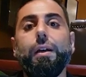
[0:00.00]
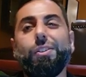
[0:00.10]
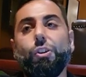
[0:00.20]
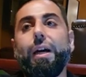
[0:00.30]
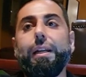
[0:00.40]

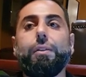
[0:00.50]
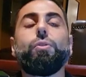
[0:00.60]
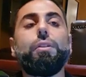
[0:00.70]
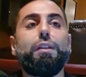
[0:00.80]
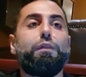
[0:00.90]
Try not
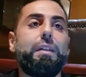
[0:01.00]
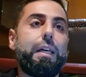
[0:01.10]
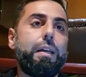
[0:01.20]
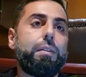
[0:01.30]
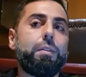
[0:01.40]
to
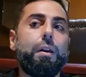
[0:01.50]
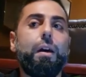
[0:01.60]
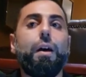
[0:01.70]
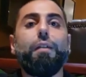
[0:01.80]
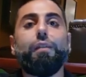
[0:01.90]
deviate.
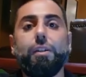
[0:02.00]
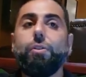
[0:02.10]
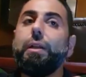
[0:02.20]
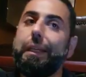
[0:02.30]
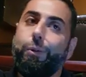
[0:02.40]

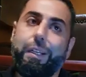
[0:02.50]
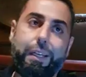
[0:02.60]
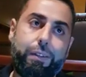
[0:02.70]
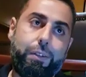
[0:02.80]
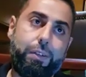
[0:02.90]
Eventually, you'll
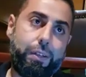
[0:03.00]
get there.